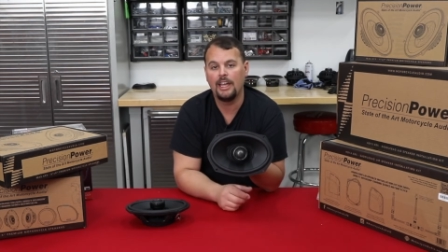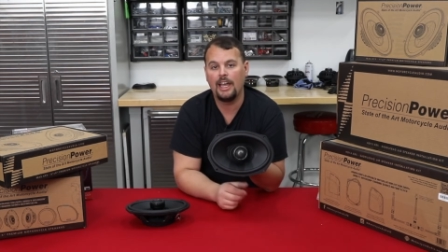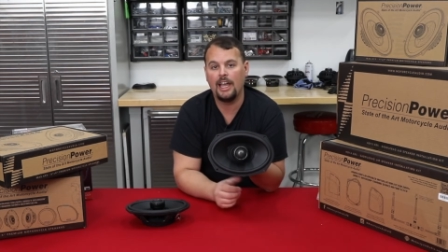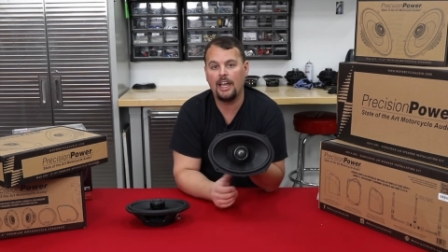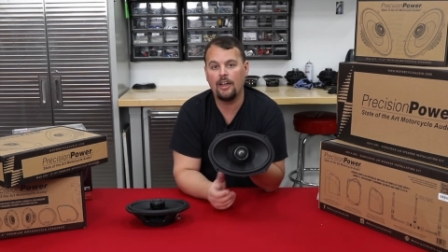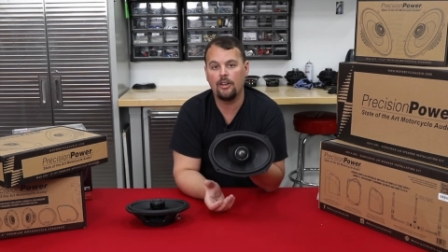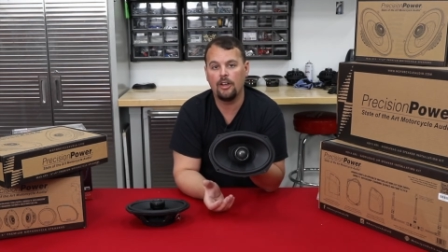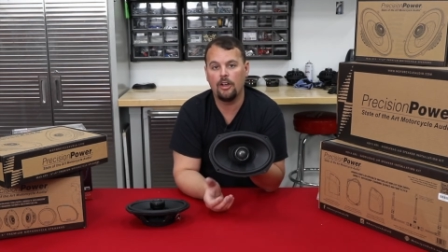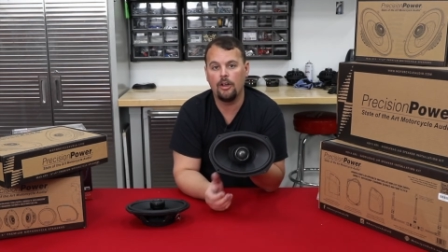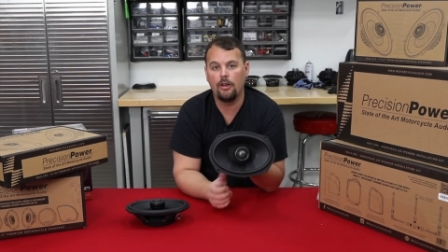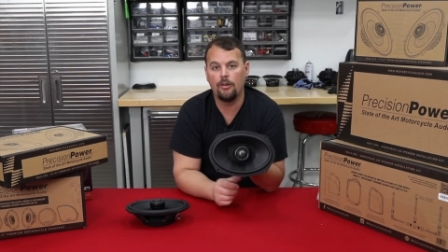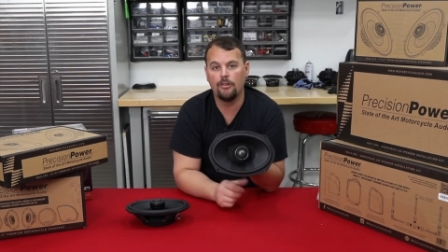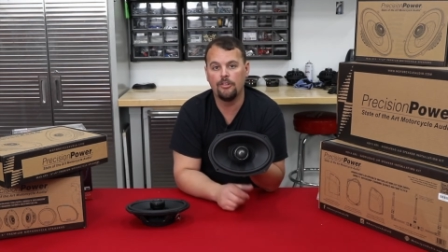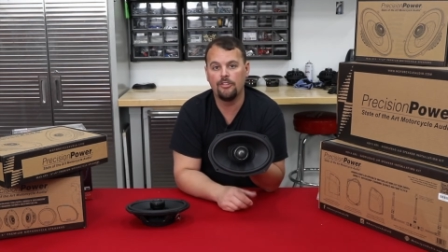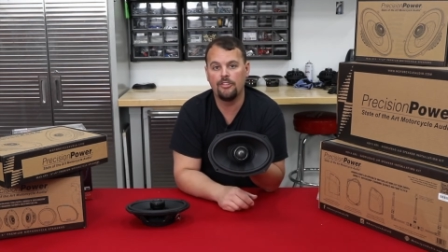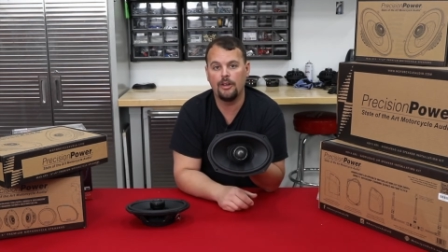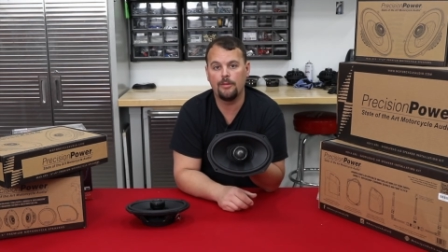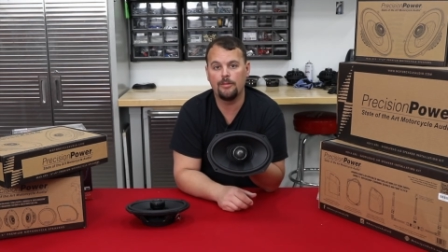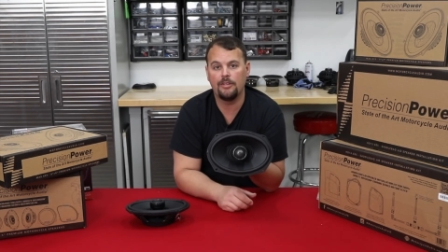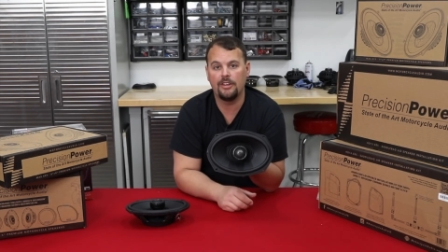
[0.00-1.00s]
how it
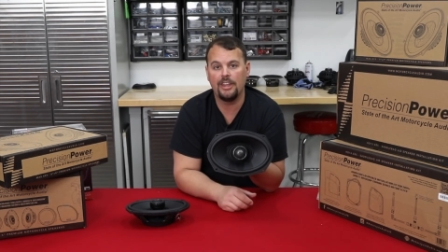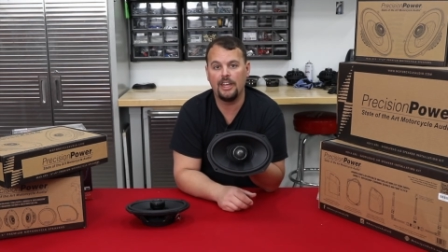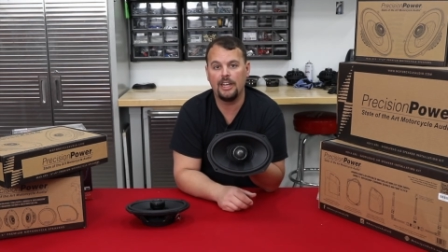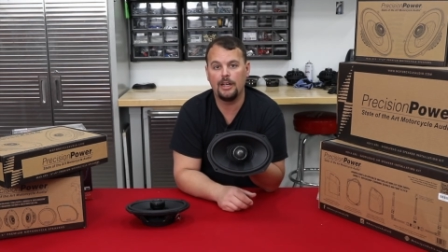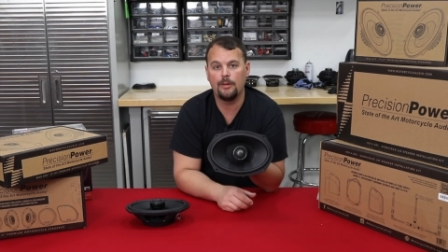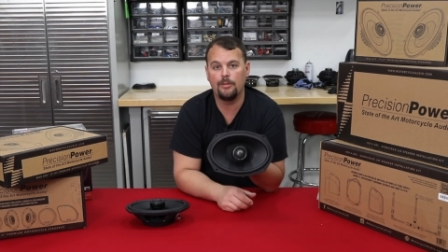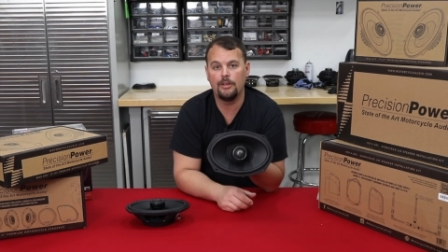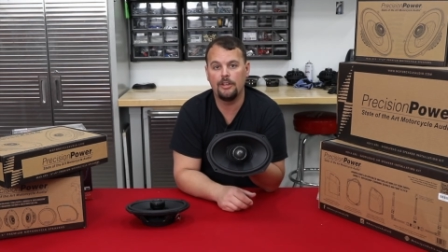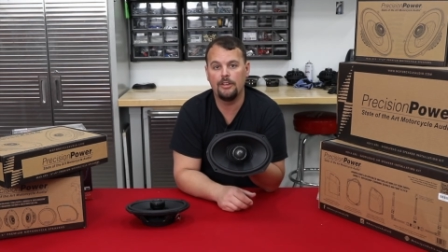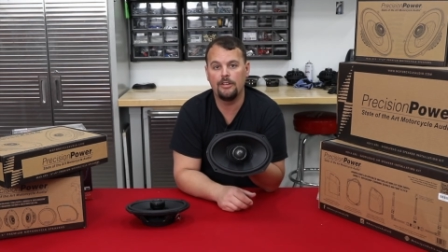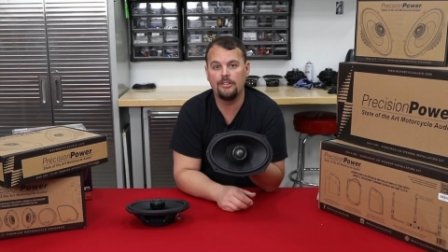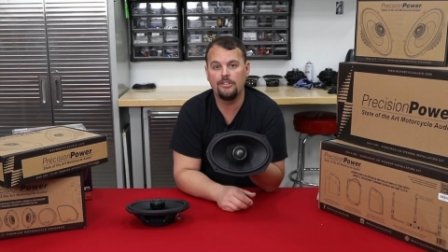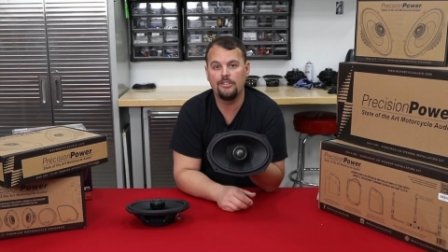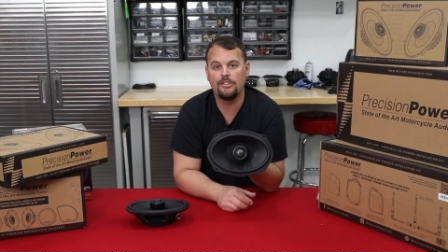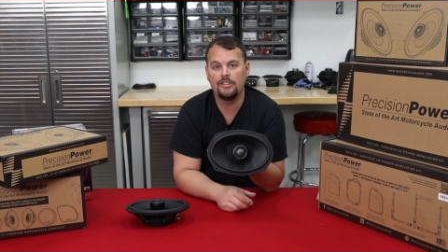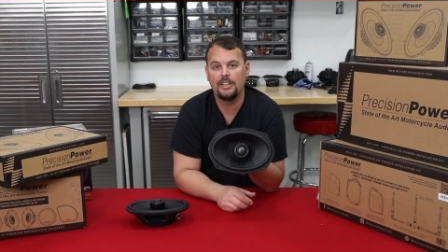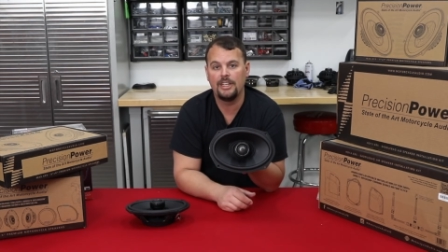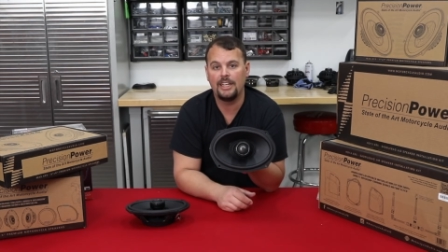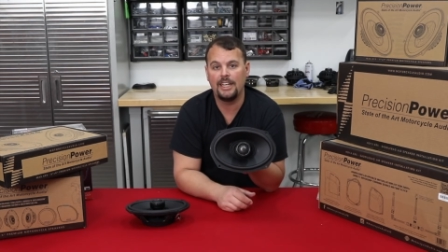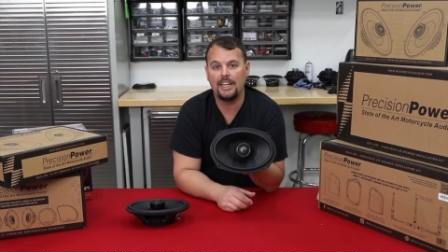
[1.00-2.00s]
holds up to that
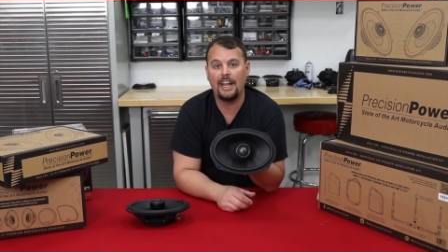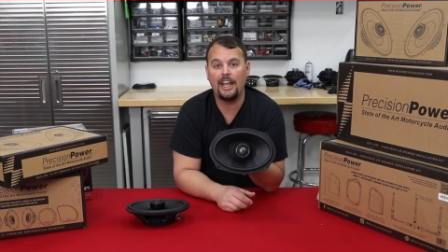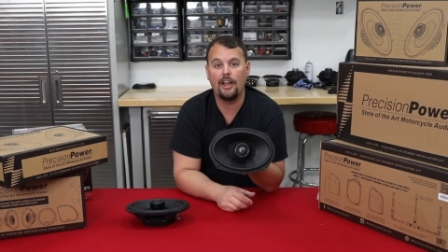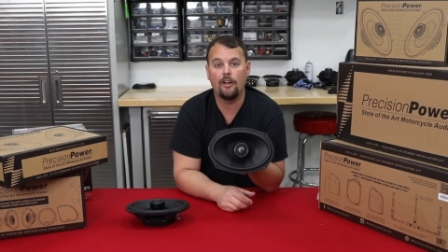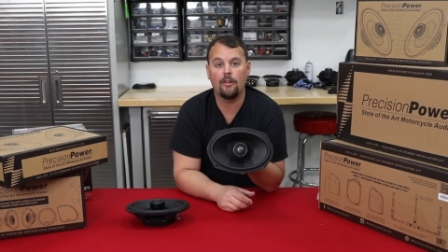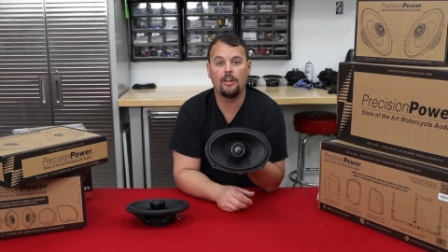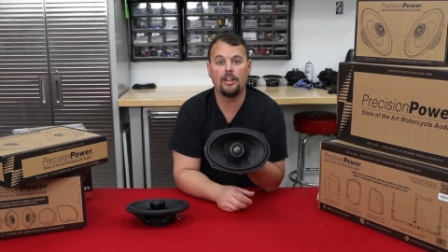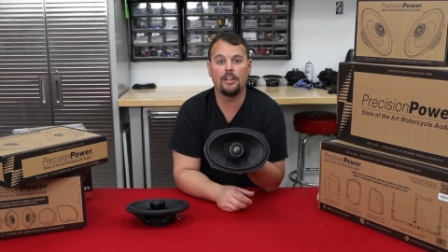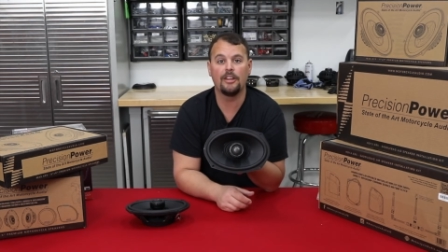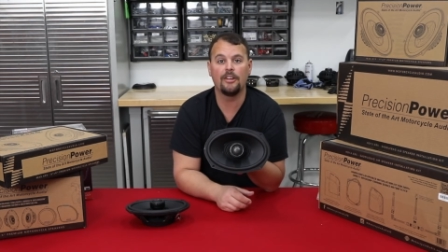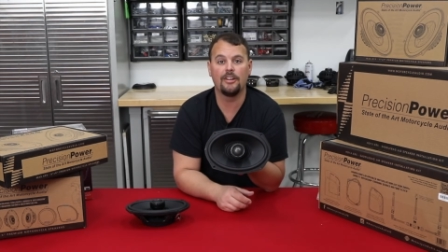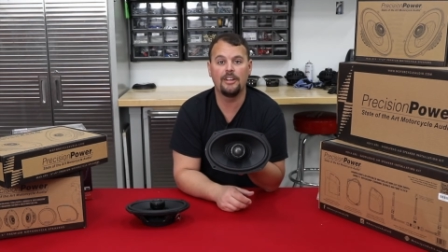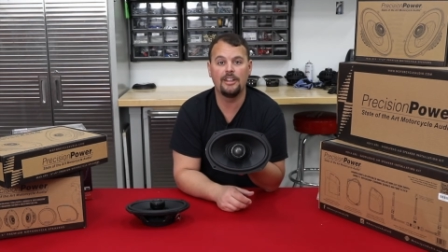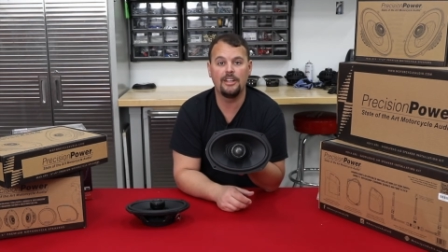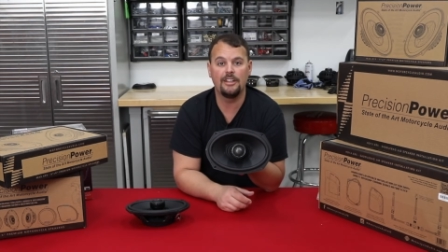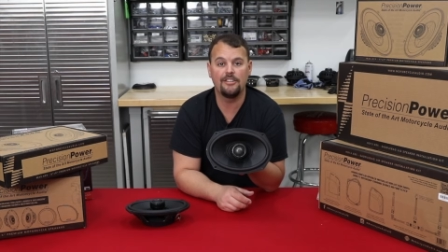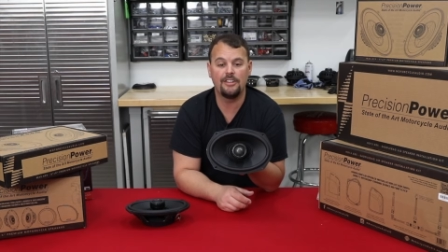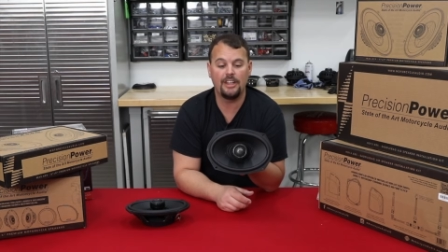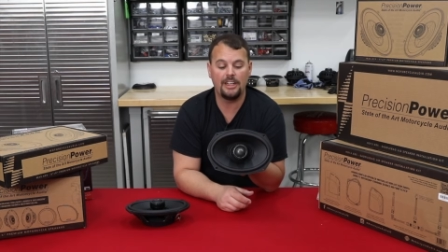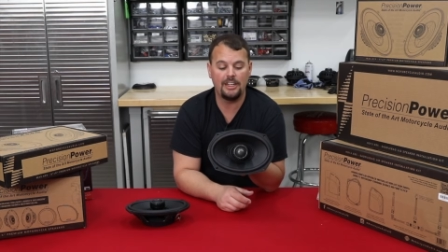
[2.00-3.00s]
abuse, and how clear it
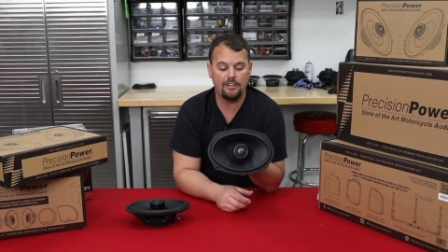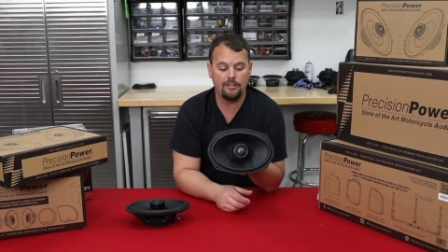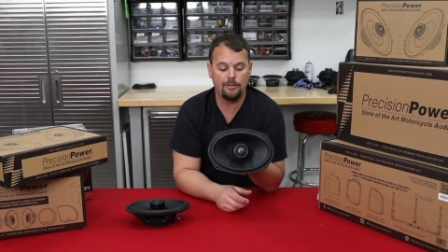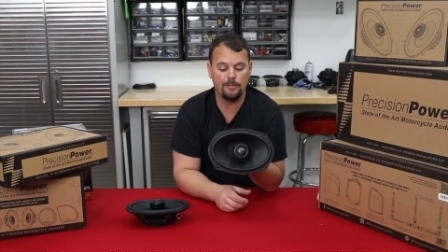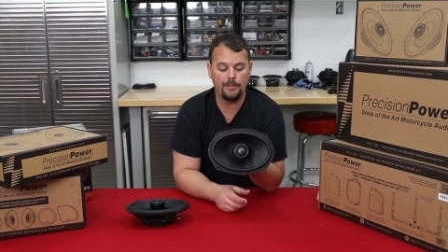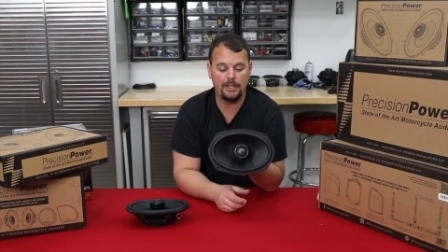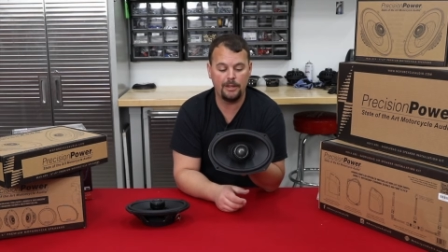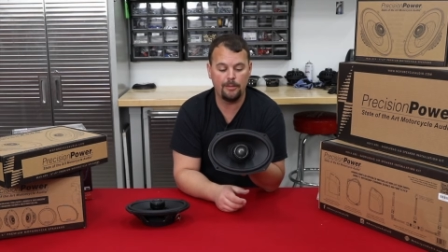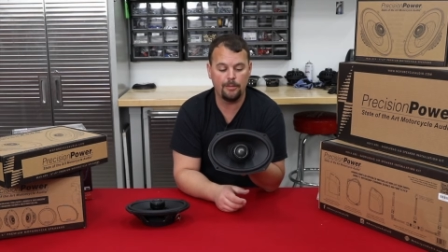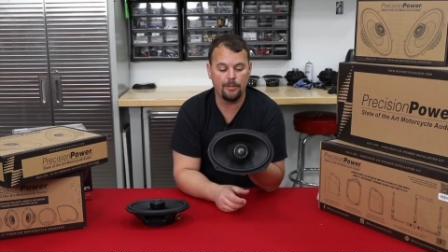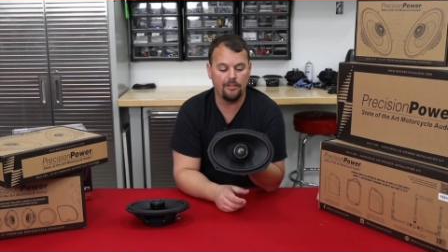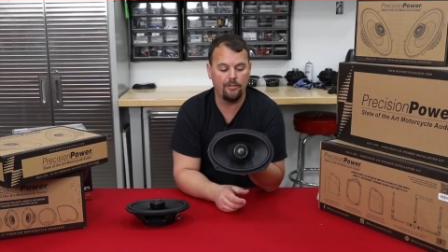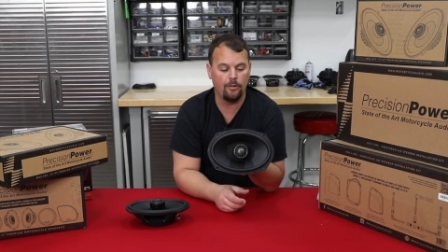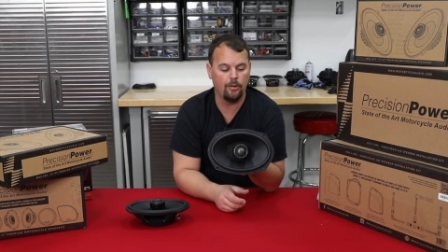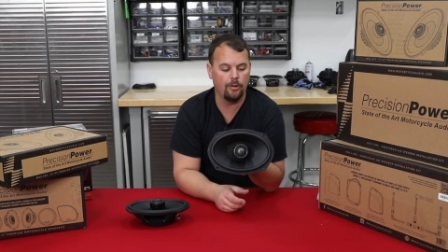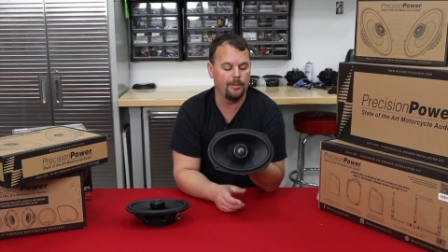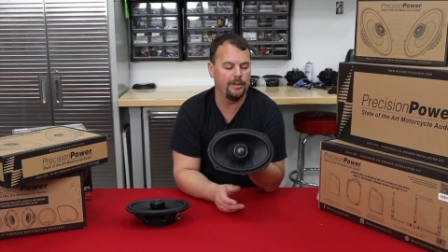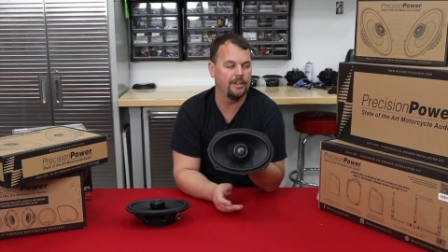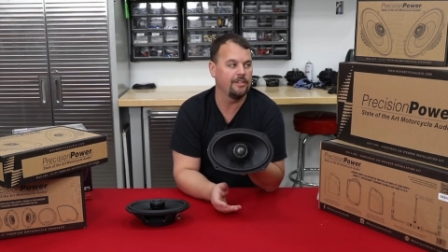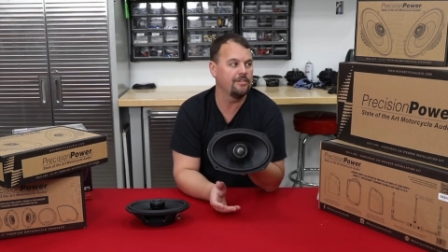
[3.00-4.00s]
is at its peak
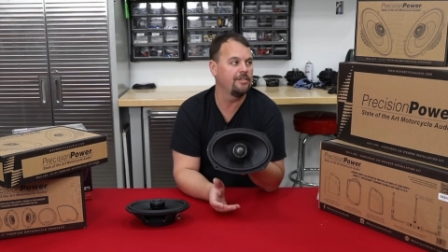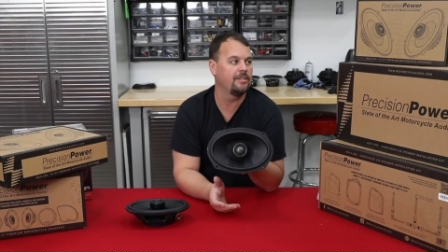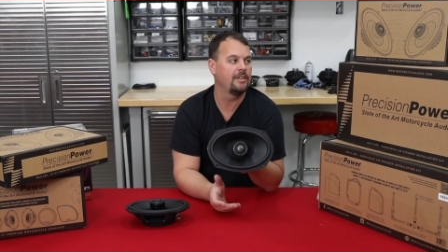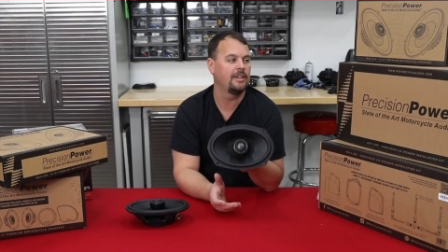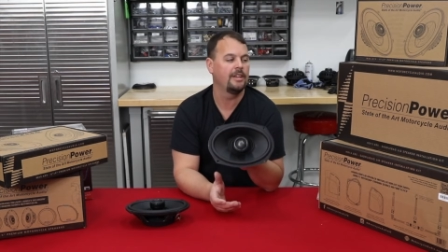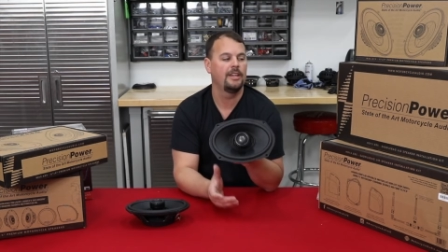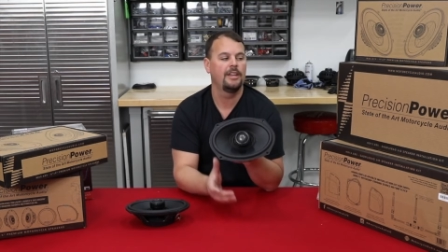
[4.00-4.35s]
performance.